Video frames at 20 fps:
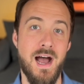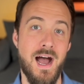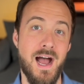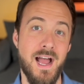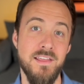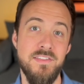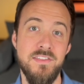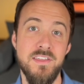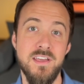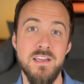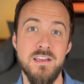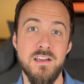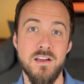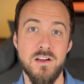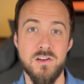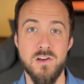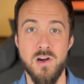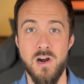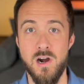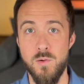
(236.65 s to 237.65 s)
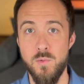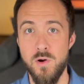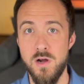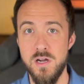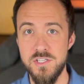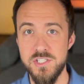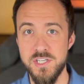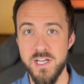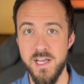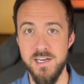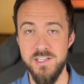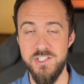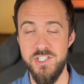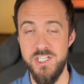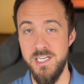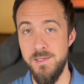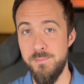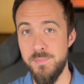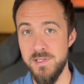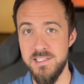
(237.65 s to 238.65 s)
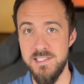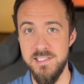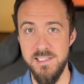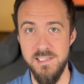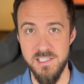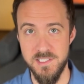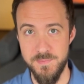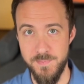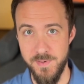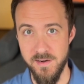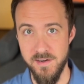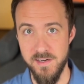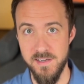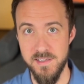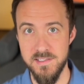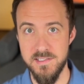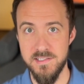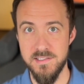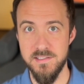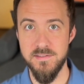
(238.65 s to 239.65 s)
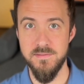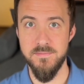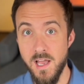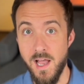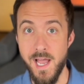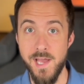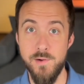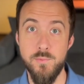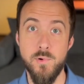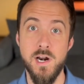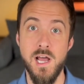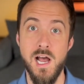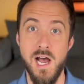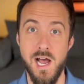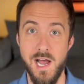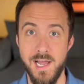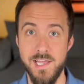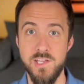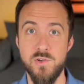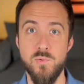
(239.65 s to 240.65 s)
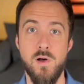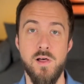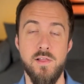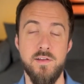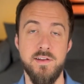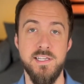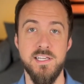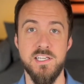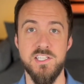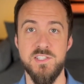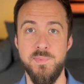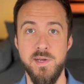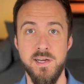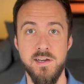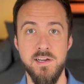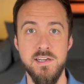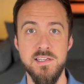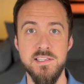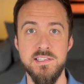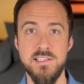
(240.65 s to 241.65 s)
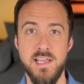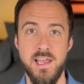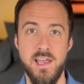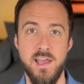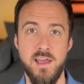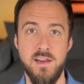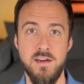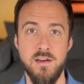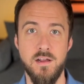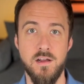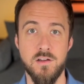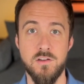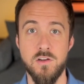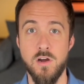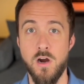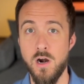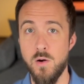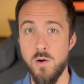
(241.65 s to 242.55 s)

I think a car wash kind of cheapens the experience. I'd want a high quality experience, and a car